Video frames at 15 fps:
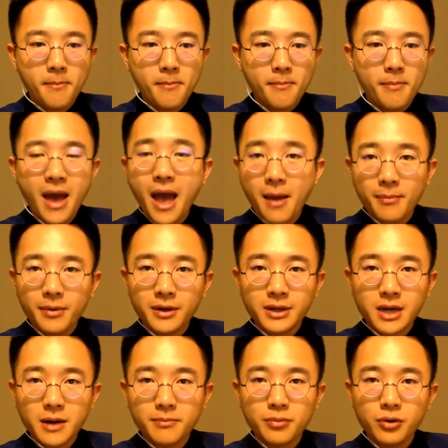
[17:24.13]

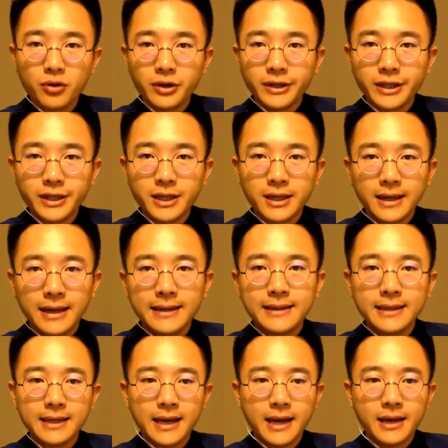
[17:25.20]
map.put at
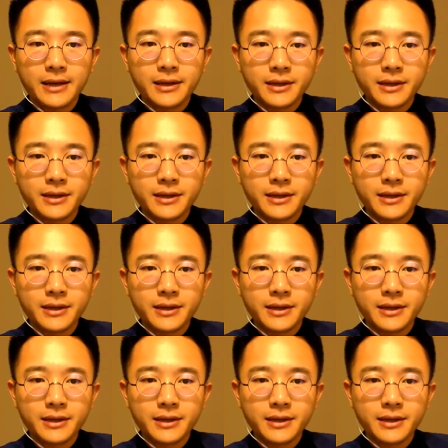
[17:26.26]
the end.